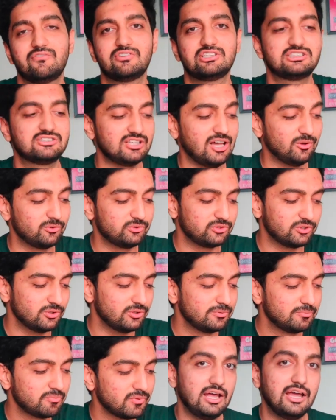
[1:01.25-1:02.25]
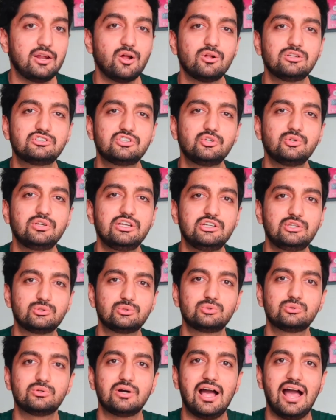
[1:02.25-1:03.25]
which sounds good. And also you need
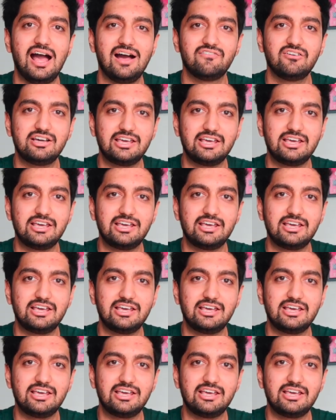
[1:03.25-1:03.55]
to have a